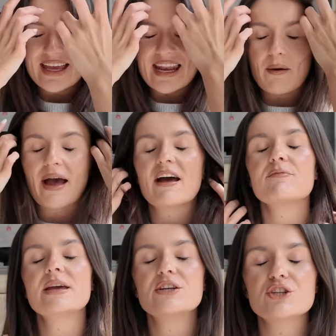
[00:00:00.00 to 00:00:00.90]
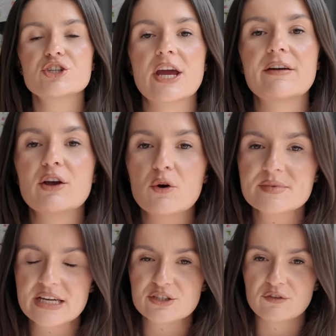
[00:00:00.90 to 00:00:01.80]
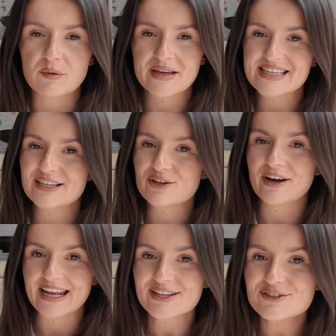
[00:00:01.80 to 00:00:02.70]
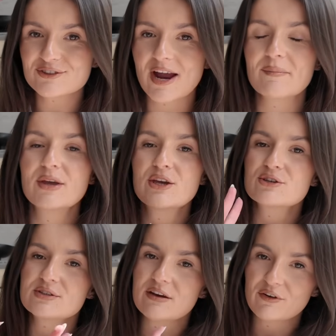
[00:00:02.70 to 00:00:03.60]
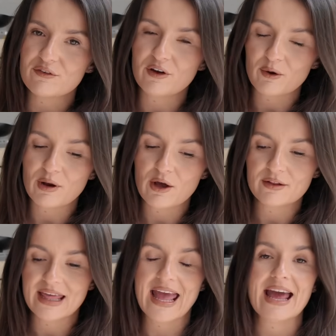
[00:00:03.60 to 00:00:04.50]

Now I have been sharing updates over on my TikTok and Instagram, so definitely follow along there.